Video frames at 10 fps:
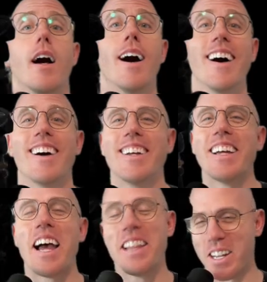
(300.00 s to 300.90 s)
A
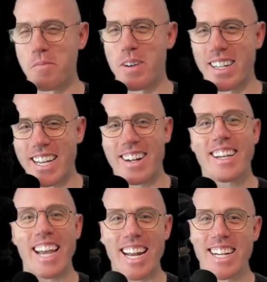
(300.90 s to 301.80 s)
little bug there.
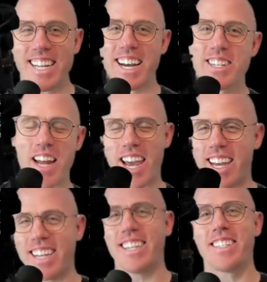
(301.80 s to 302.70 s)

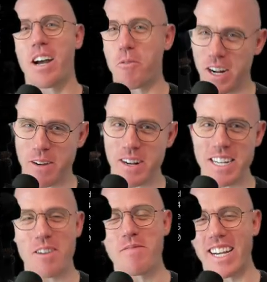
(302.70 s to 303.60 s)
Cana-A is not working right
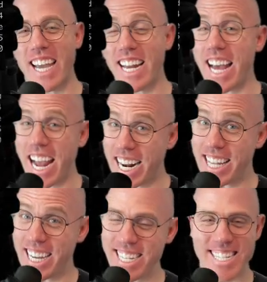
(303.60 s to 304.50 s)
now, but Cana
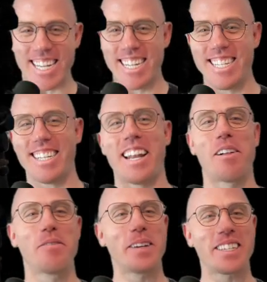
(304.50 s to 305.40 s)
Analyze is, and
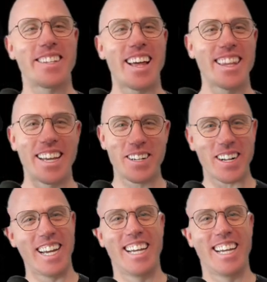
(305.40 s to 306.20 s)
I'll fix that later.